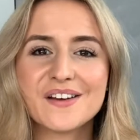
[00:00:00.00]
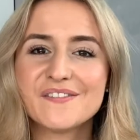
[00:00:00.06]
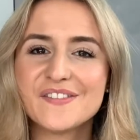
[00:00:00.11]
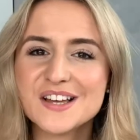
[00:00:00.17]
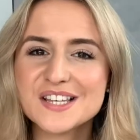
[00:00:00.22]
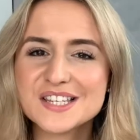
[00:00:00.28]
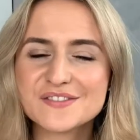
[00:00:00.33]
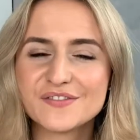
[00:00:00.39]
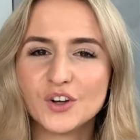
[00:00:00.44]

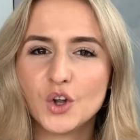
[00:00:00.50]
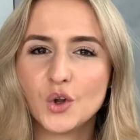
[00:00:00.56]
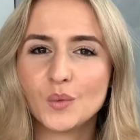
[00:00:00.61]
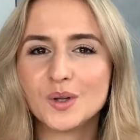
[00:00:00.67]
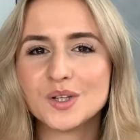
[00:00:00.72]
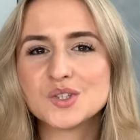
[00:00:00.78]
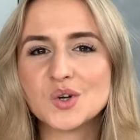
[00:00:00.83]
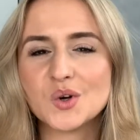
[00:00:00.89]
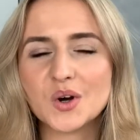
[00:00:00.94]
first of all,
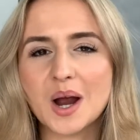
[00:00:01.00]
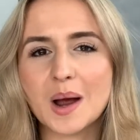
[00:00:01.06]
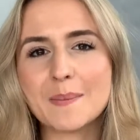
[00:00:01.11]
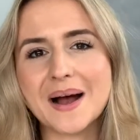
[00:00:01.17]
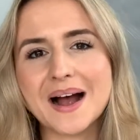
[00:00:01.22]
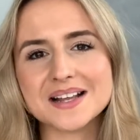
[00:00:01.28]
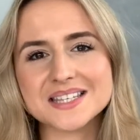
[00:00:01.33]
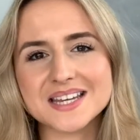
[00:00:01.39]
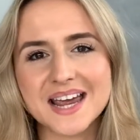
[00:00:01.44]
we'll talk
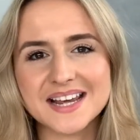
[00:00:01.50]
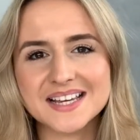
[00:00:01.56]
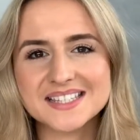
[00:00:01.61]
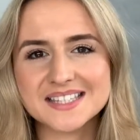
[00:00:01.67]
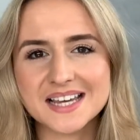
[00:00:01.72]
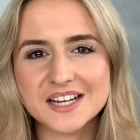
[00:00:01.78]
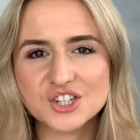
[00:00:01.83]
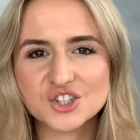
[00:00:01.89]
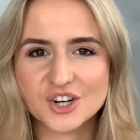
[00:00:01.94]
about a
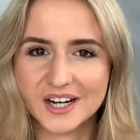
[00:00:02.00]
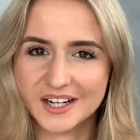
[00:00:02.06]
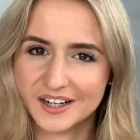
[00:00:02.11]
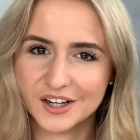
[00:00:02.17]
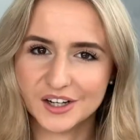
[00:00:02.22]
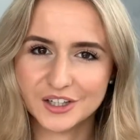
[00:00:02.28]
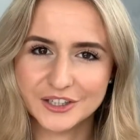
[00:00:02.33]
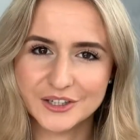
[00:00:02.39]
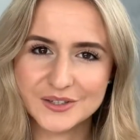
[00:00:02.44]
centric
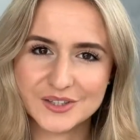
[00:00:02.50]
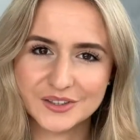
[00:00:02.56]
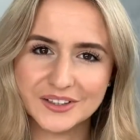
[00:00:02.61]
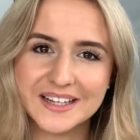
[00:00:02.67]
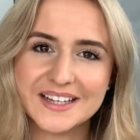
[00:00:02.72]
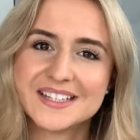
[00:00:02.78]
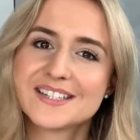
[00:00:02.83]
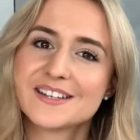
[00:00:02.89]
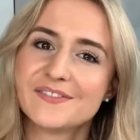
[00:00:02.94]
occlusal
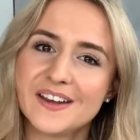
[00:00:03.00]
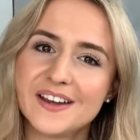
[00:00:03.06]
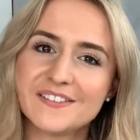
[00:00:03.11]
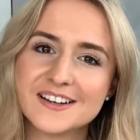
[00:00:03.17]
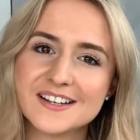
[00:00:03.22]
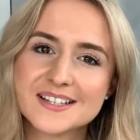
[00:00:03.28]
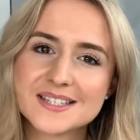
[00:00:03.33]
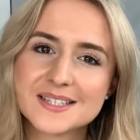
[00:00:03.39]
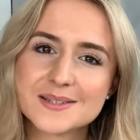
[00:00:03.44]

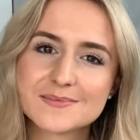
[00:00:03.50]
interference.